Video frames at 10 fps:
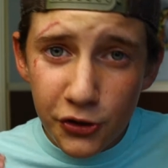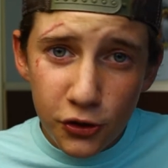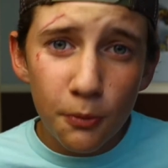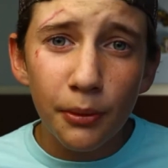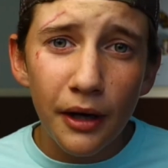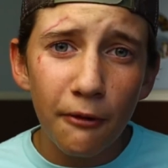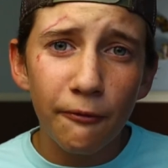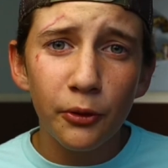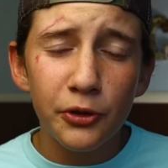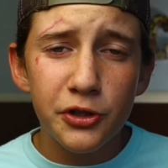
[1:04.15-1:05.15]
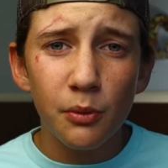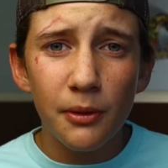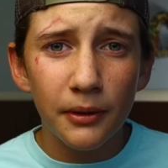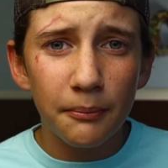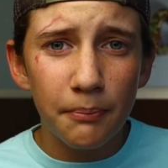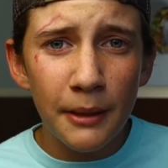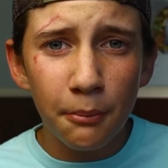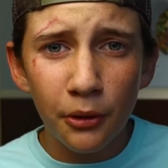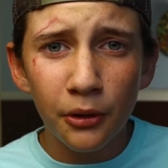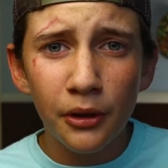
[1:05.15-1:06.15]
super helpful. So when
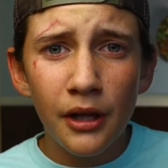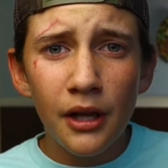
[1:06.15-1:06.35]
people